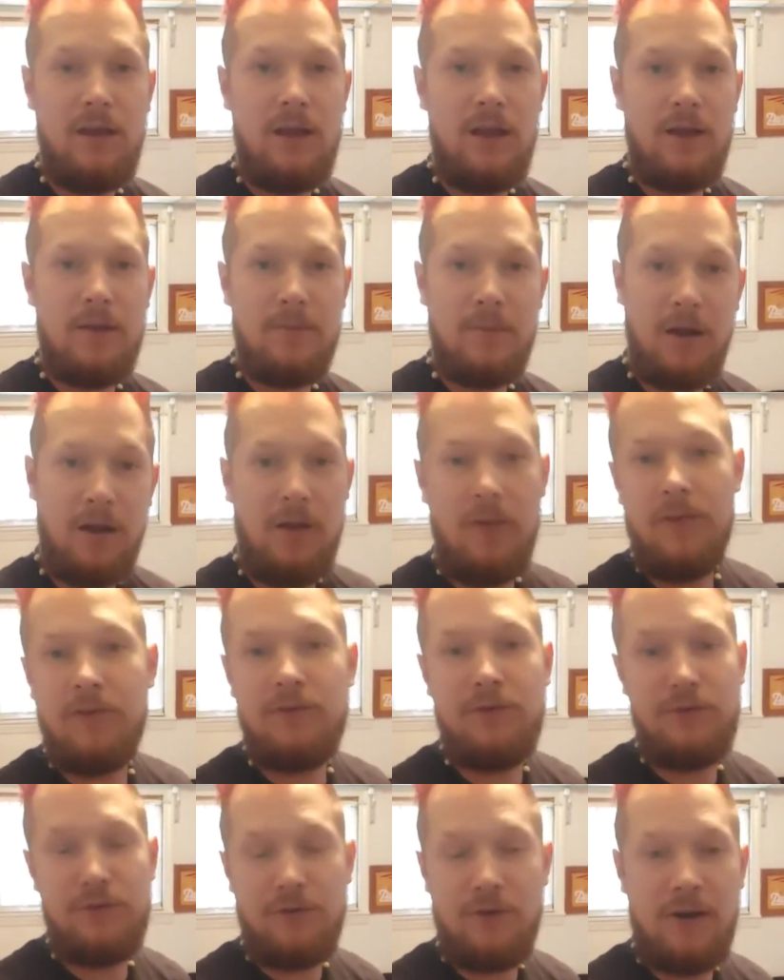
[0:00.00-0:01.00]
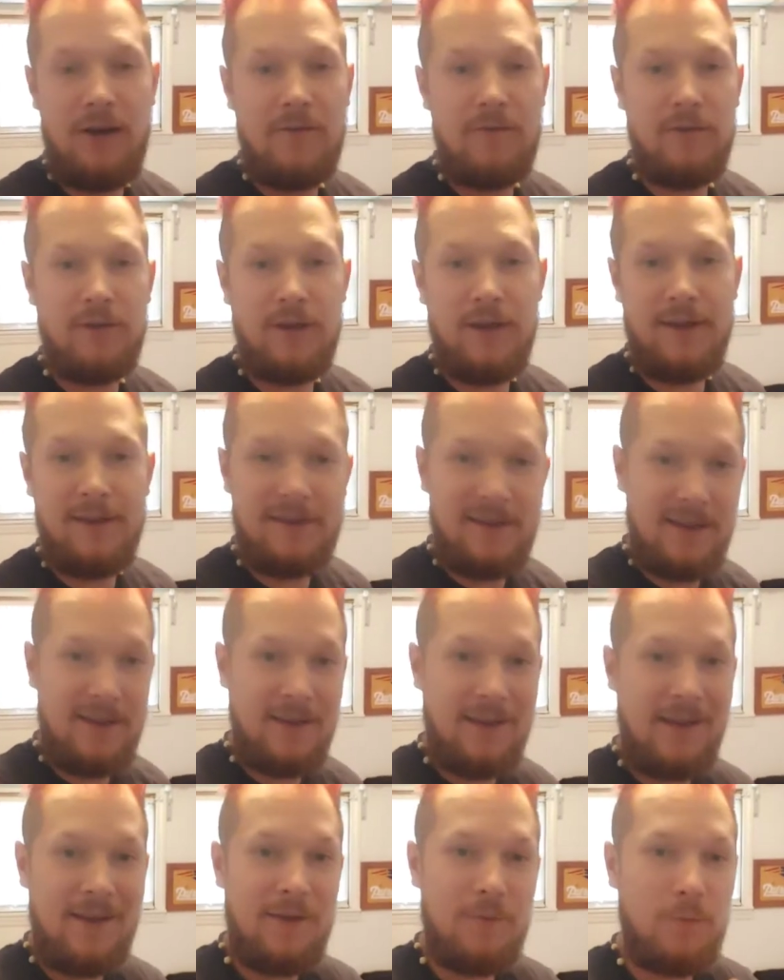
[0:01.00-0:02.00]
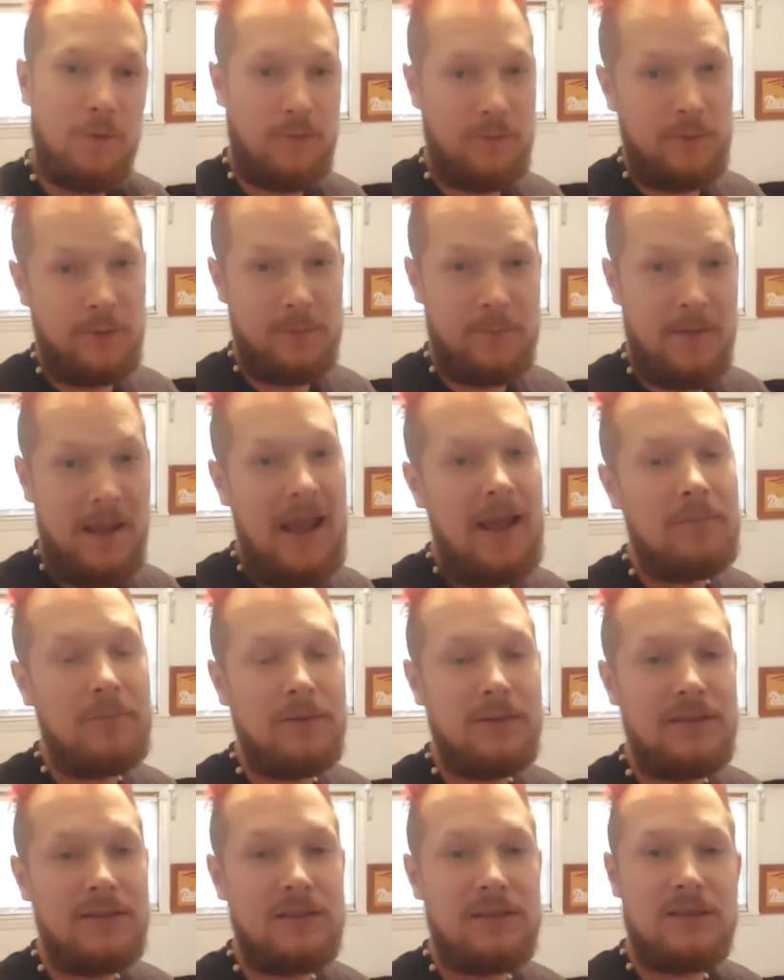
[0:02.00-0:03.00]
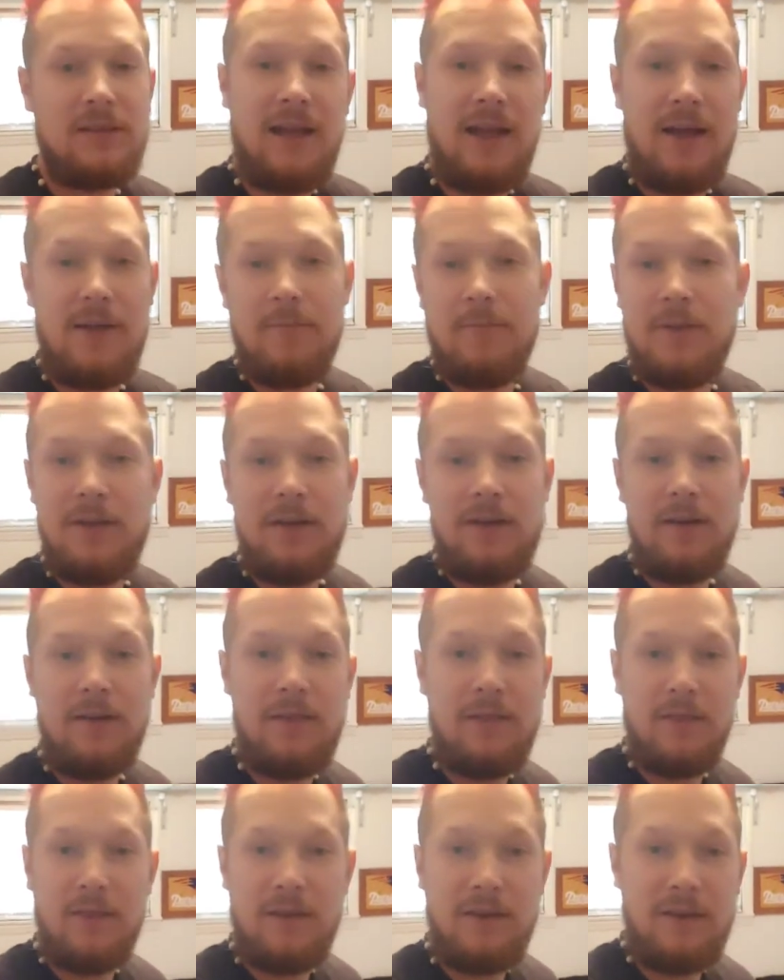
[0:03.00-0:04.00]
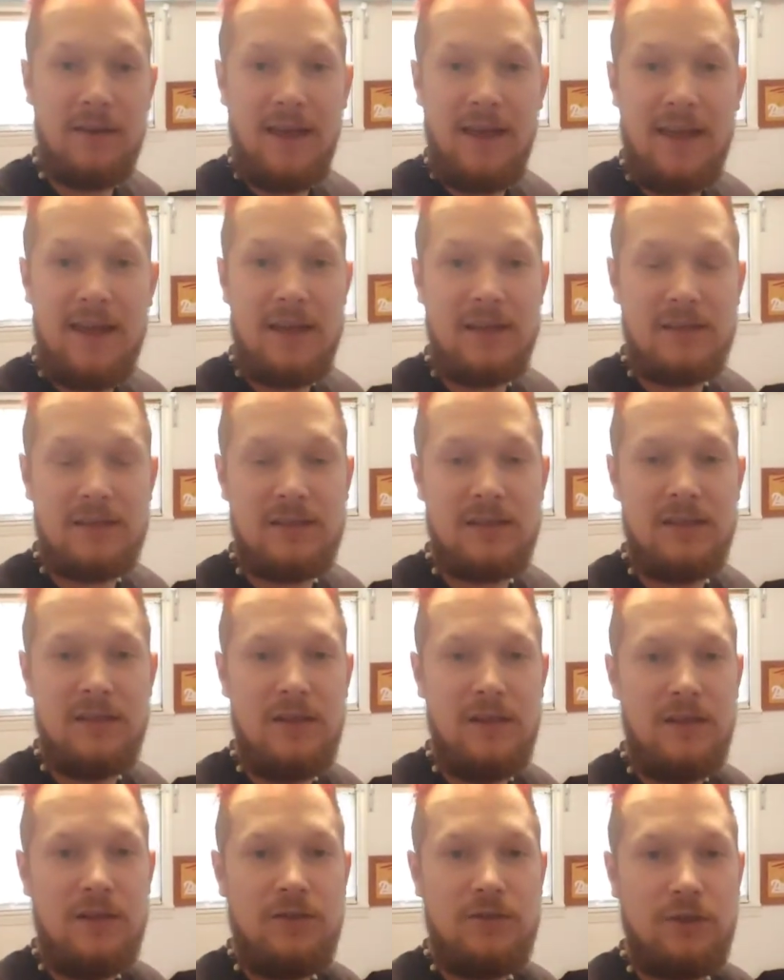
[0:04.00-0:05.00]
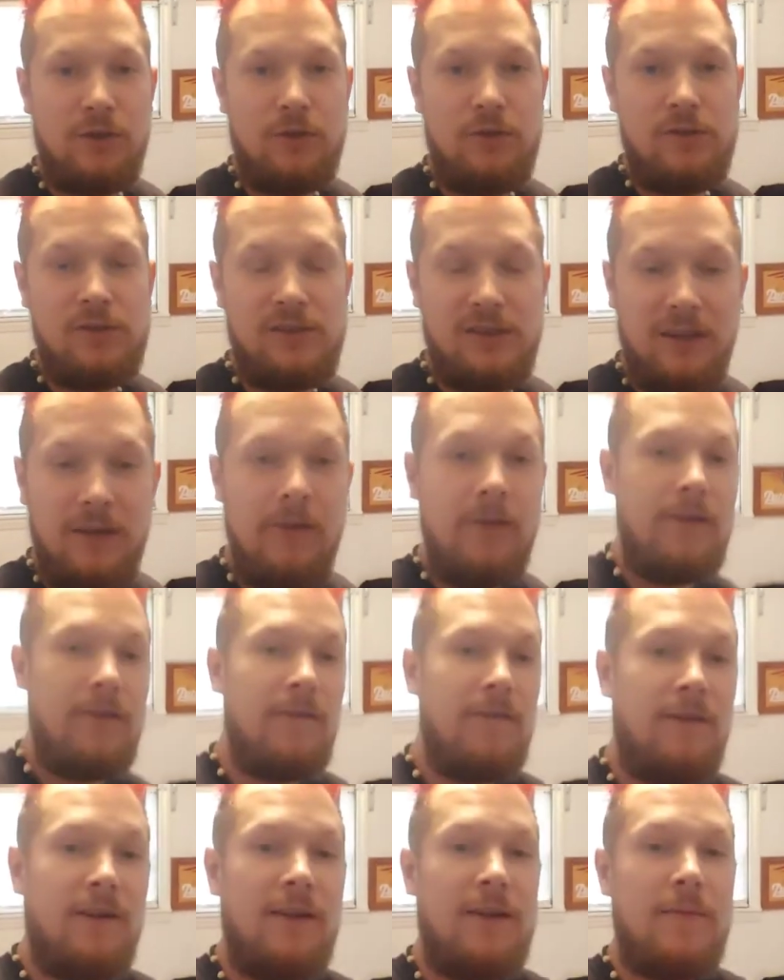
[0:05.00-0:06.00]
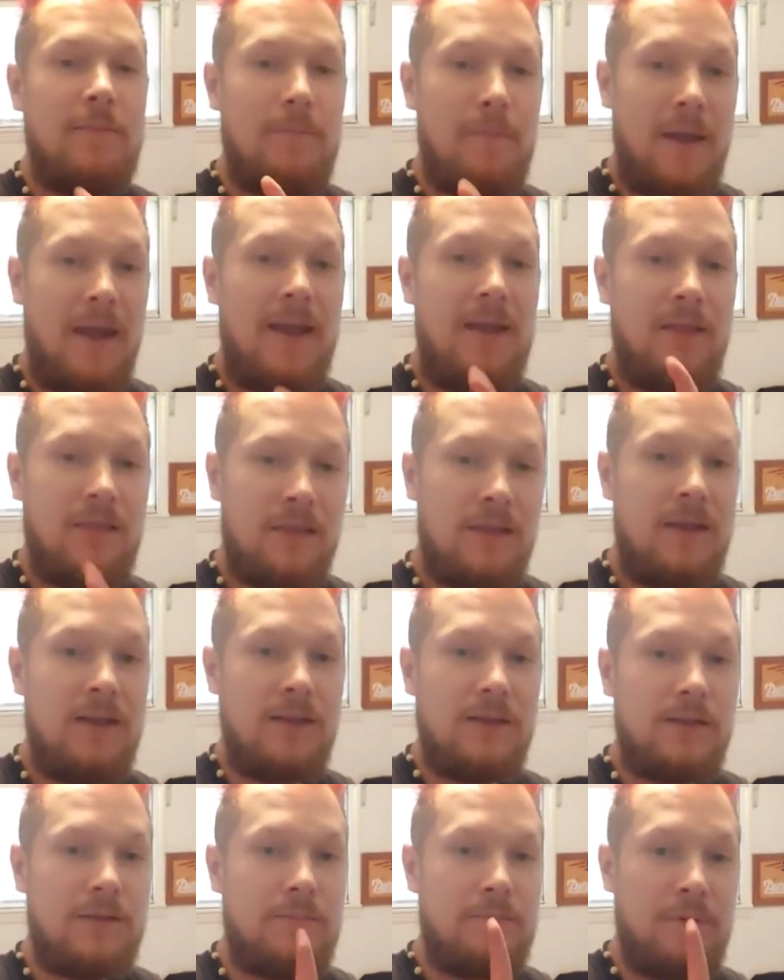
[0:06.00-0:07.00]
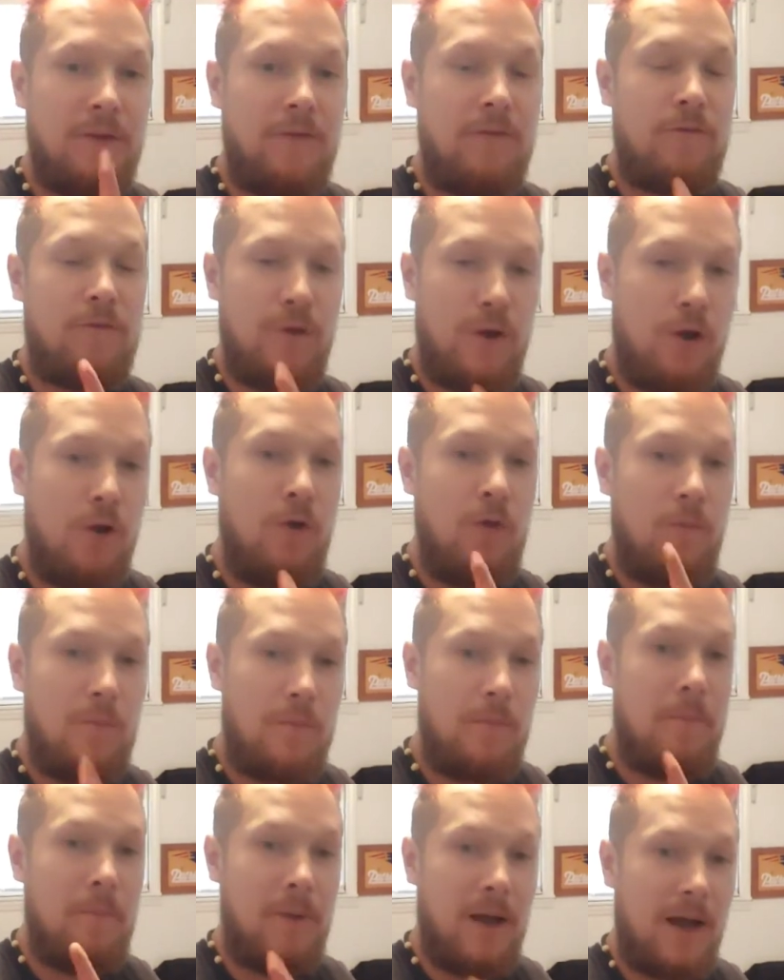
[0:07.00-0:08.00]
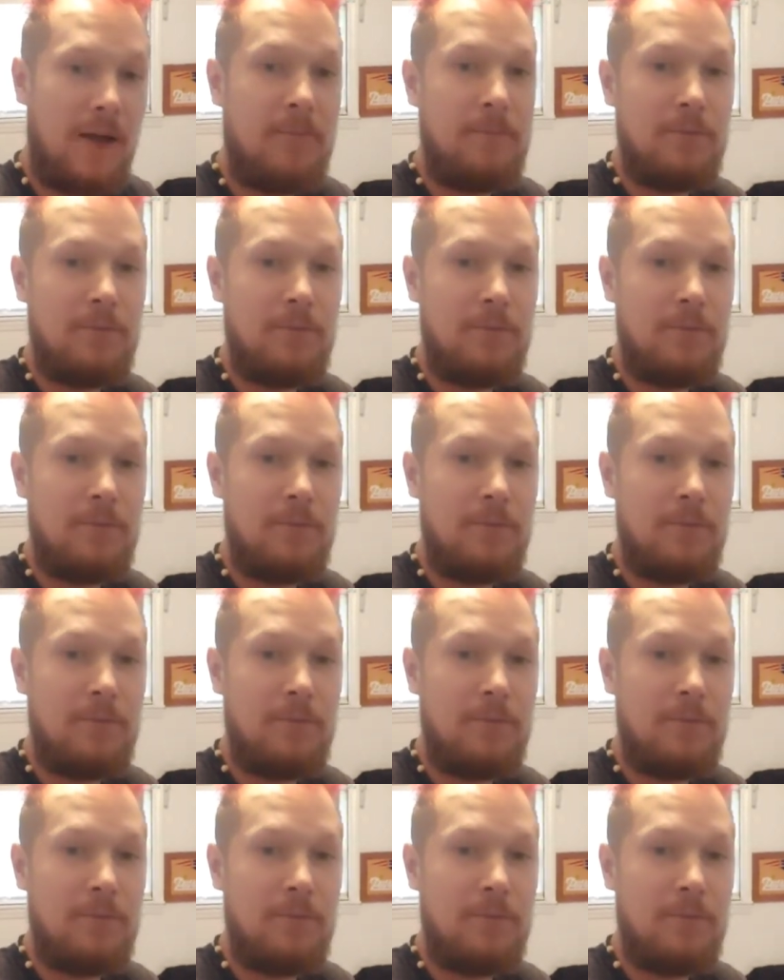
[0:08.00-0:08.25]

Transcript: and my other subscriber, aka Worldly Mablets, got me the case. So she literally made this before my